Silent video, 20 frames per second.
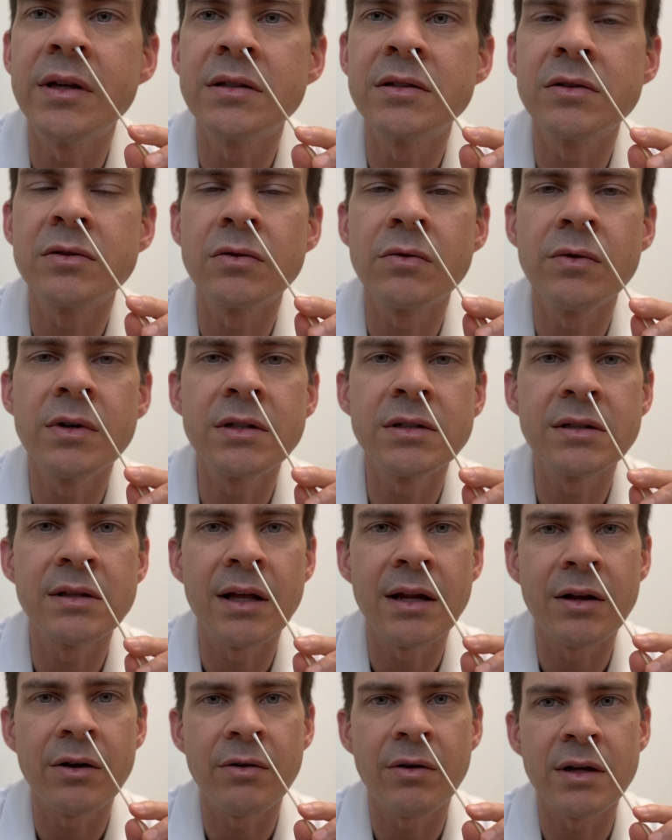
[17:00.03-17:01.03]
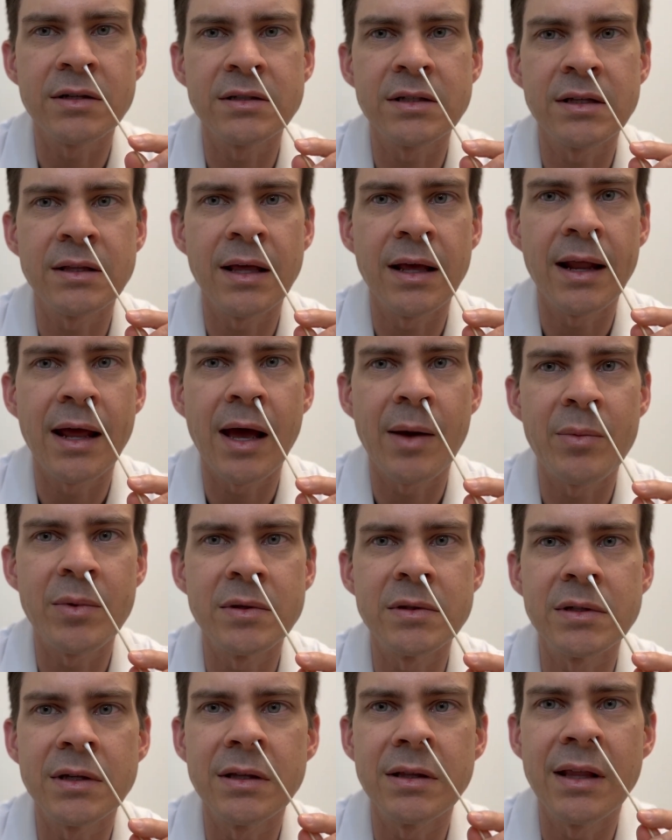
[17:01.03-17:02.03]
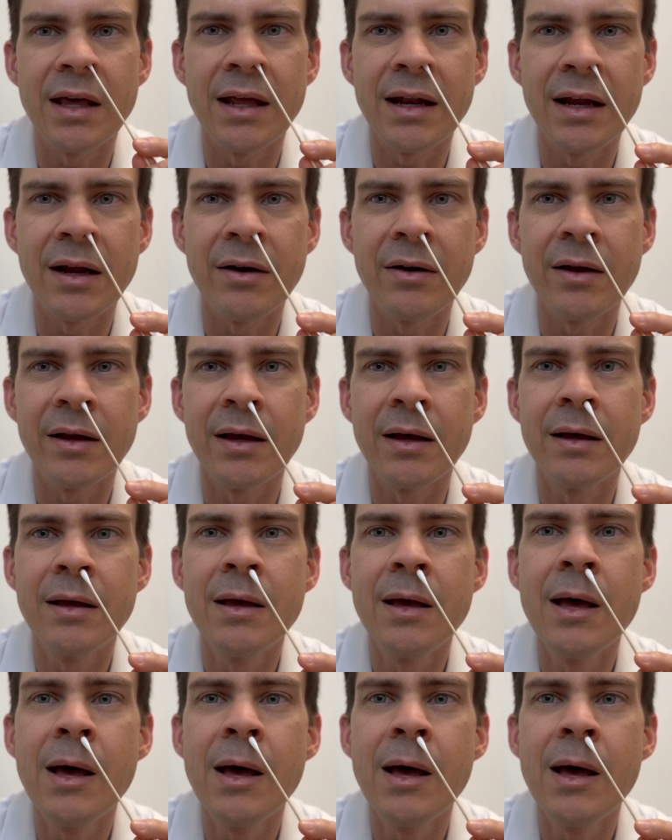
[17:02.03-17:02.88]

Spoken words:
there's always a lot of crusting that happens in that area.